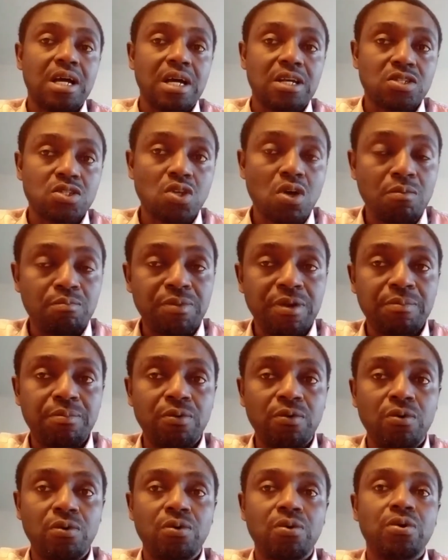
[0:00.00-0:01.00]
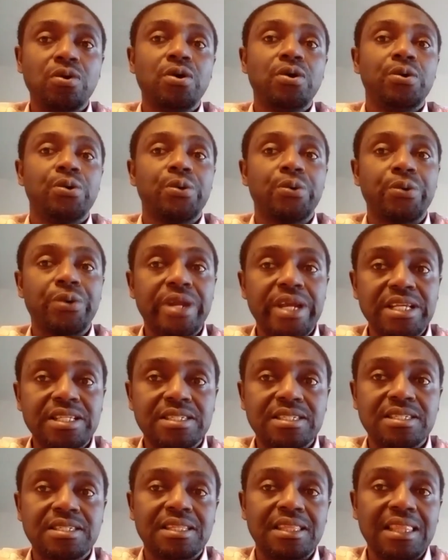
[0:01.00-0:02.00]
Some people
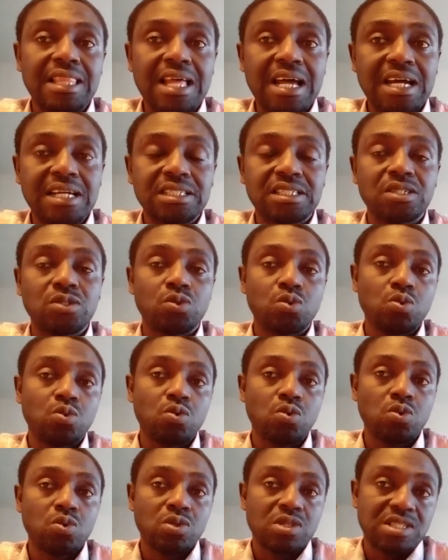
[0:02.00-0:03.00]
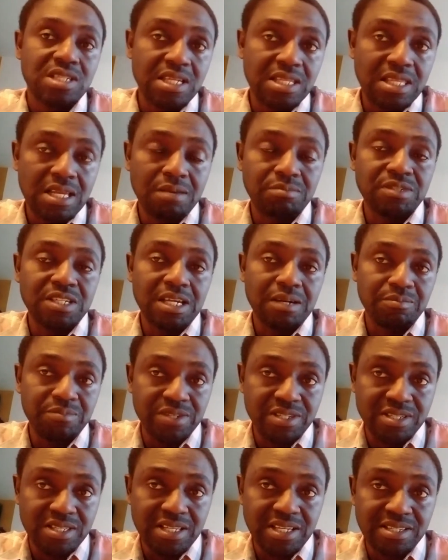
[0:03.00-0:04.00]
rent land to set up their
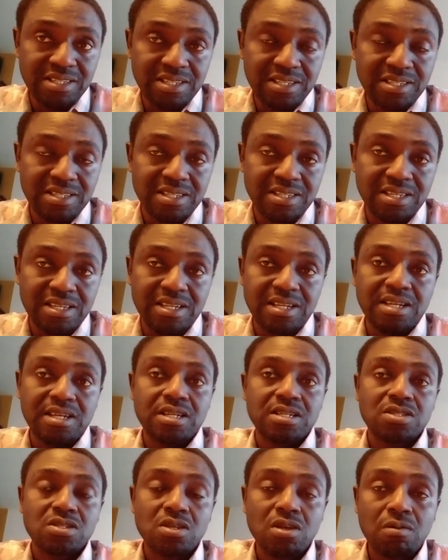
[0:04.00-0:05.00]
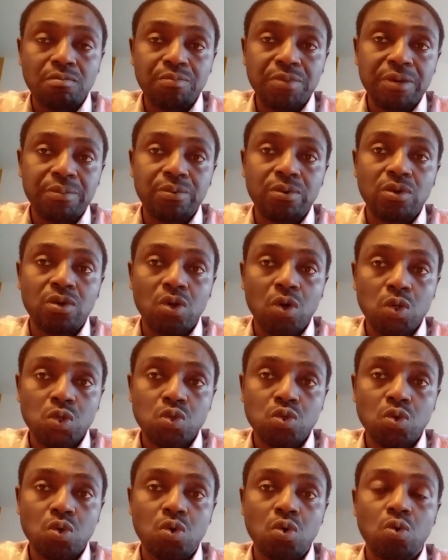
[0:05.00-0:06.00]
businesses. Some people
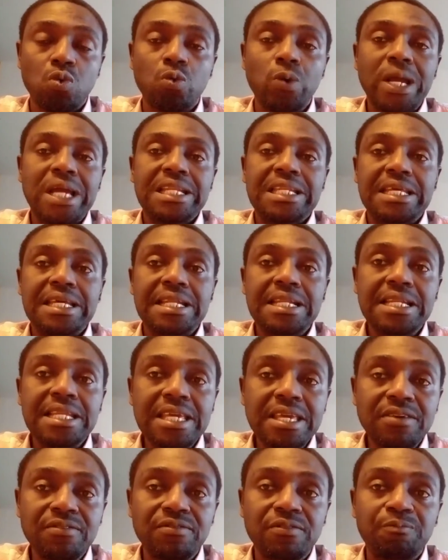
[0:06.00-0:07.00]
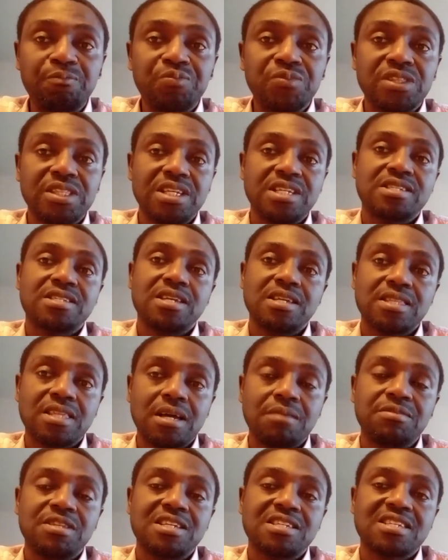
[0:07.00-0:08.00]
also, where they live, they set
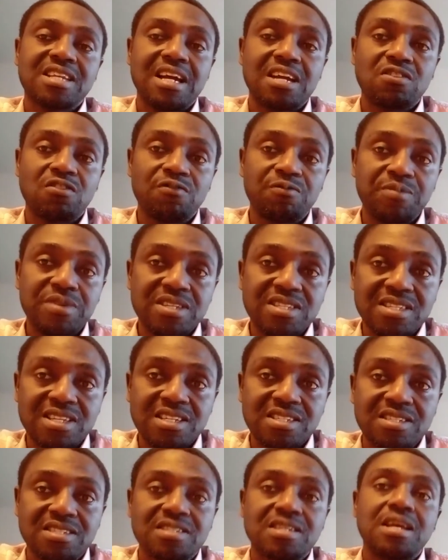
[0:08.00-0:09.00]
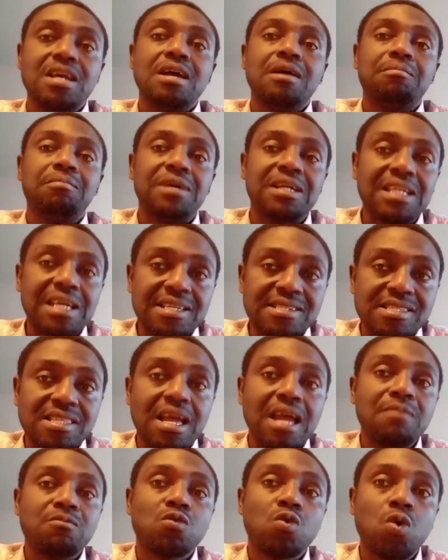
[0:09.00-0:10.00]
up this kind of businesses. But as
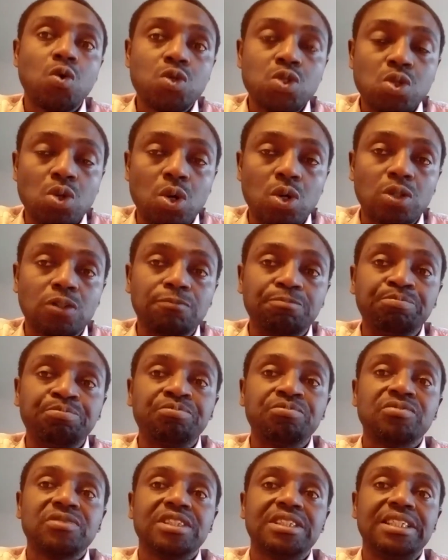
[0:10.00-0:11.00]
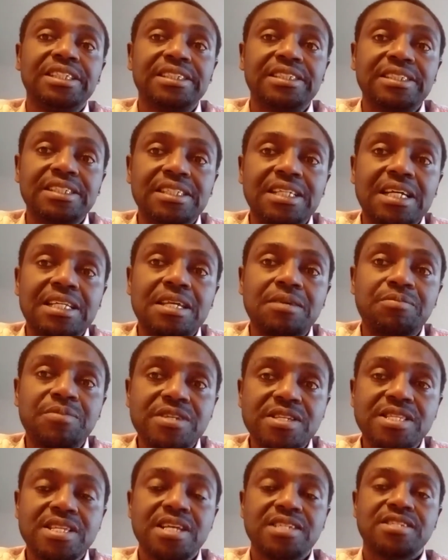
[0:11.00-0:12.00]
time goes on, they see that the
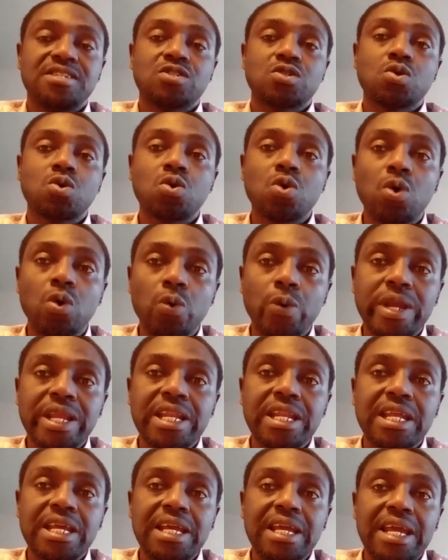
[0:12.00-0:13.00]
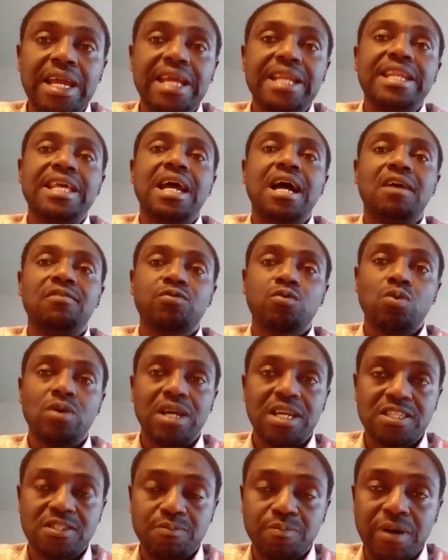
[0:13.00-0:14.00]
business is growing and they have to
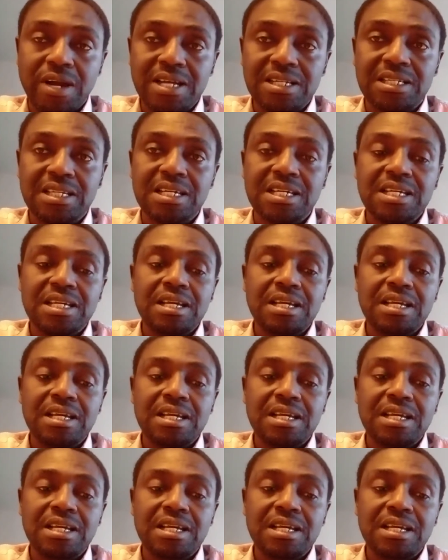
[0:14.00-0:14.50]
expand.